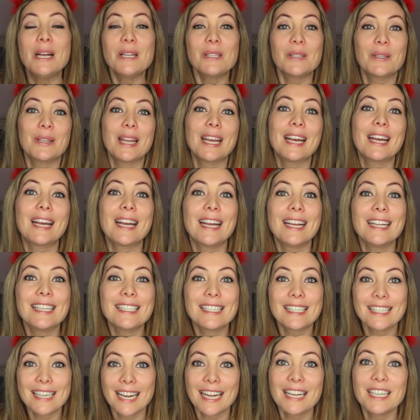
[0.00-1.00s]
So yeah,
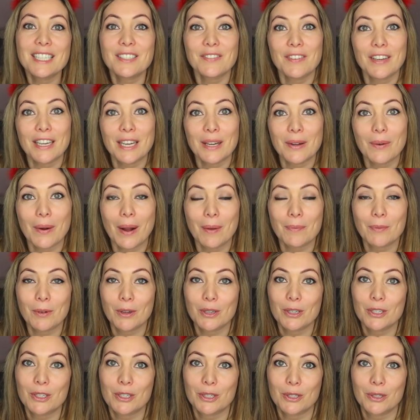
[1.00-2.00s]
in today's video, I'm
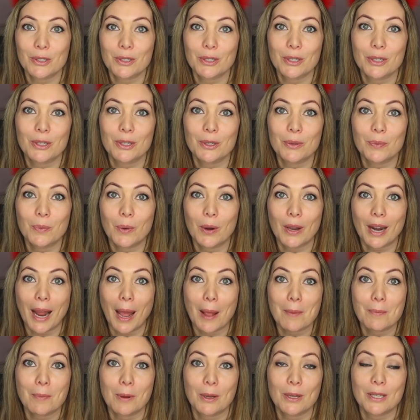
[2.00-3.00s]
gonna show you what
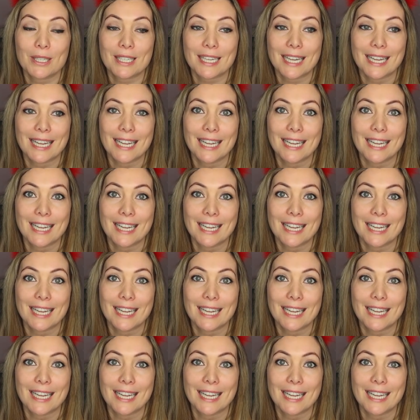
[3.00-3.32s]
I put